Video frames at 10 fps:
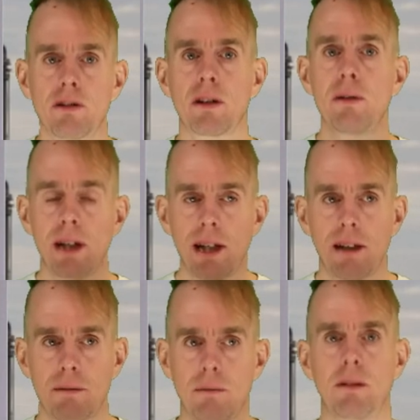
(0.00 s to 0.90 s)
So
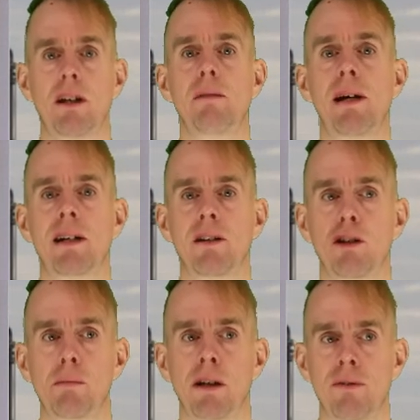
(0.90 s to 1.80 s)
looking back at
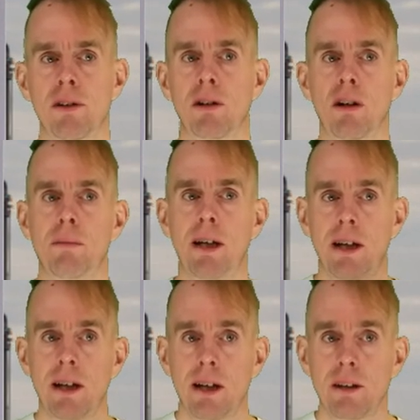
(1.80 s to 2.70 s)
the top half of the column,
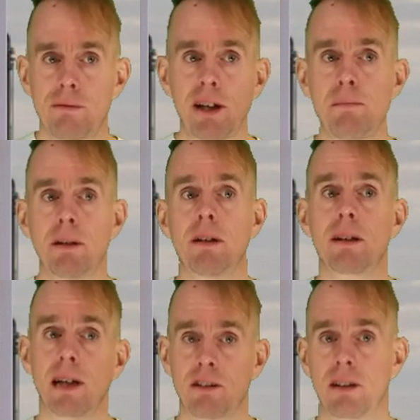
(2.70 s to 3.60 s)
the vapour
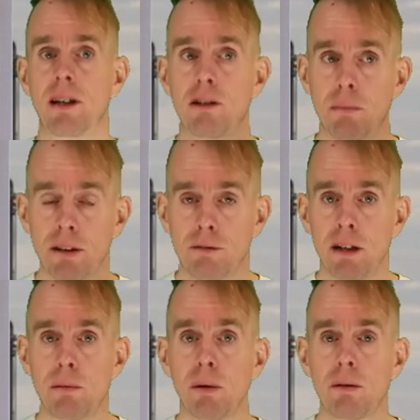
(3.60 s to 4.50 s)
gets condensed by the
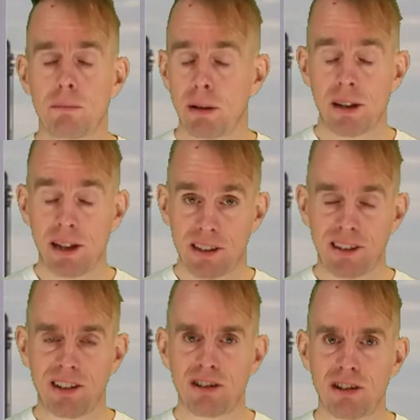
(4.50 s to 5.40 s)
reboil, by the
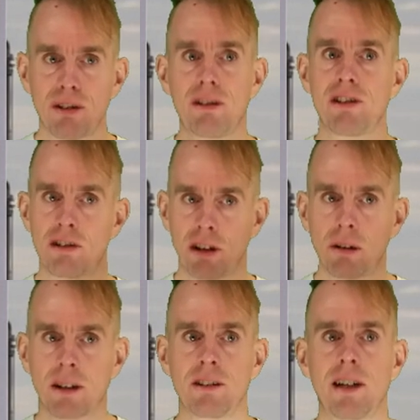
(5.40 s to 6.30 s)
condenser, sorry, it's a
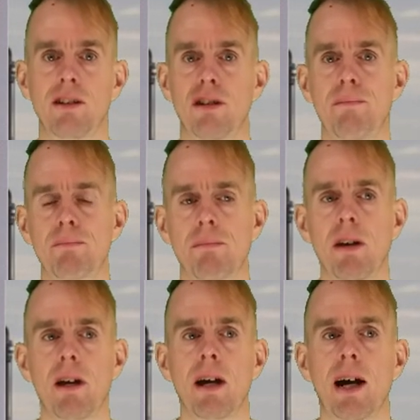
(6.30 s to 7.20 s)
total condenser.
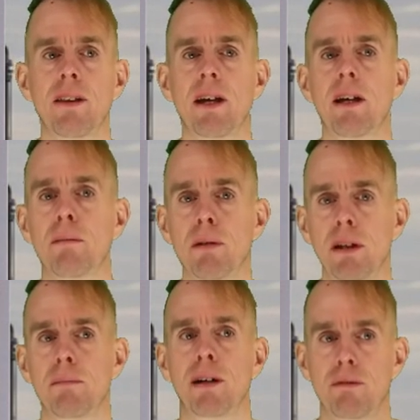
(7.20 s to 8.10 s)
And then I'm
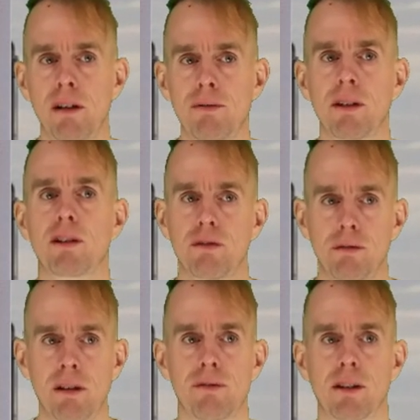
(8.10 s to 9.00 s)
putting back reflux
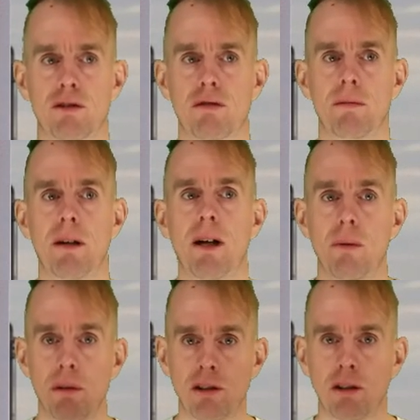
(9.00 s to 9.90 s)
from the reflux drum,
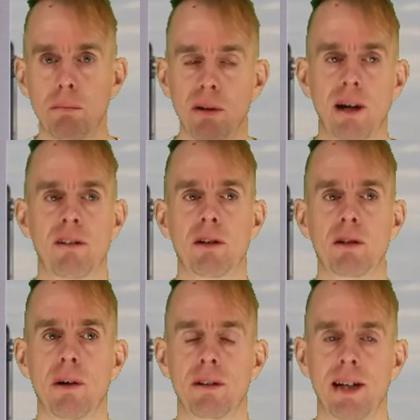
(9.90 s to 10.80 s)
which is the blue
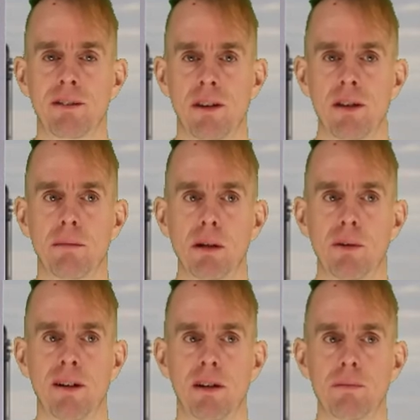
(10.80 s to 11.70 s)
arrow going down, the thin
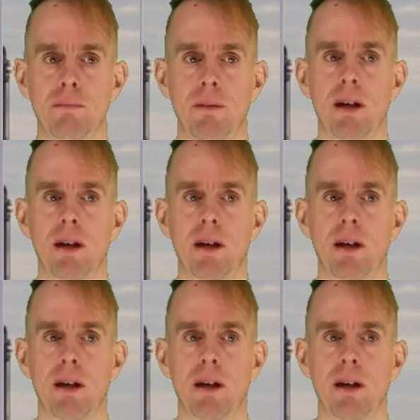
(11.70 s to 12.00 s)
blue arrow.